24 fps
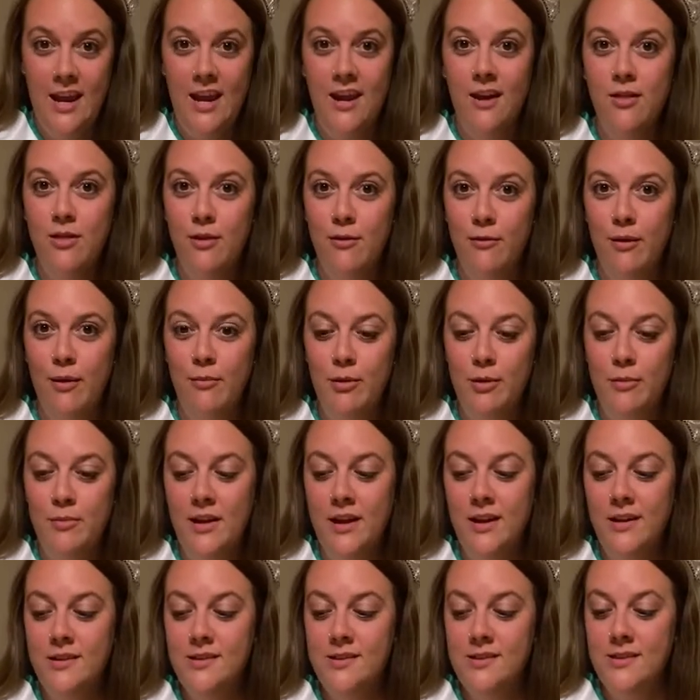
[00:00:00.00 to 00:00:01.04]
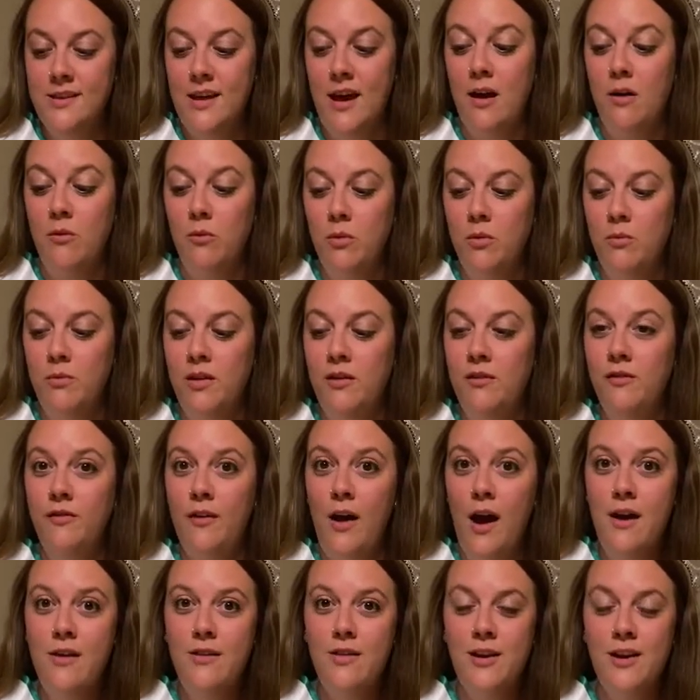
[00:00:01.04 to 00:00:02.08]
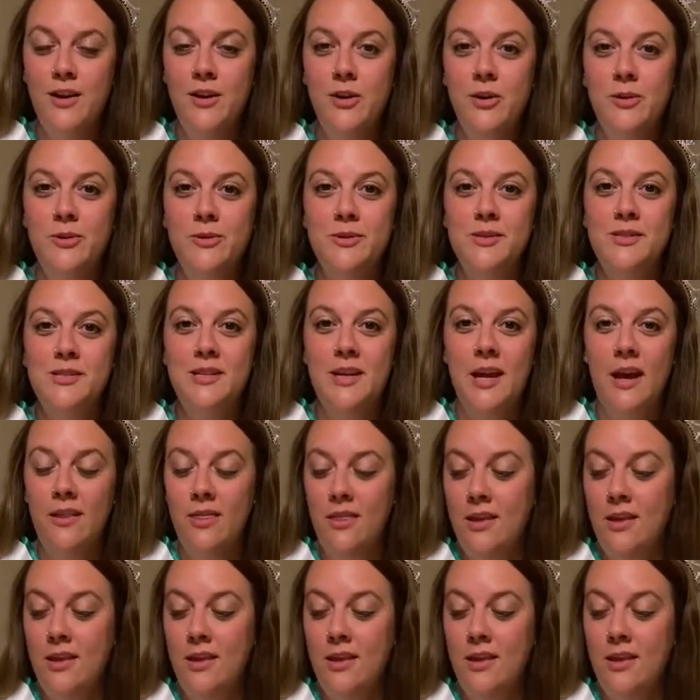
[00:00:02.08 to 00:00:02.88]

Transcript: and the rubber bands that when we finally used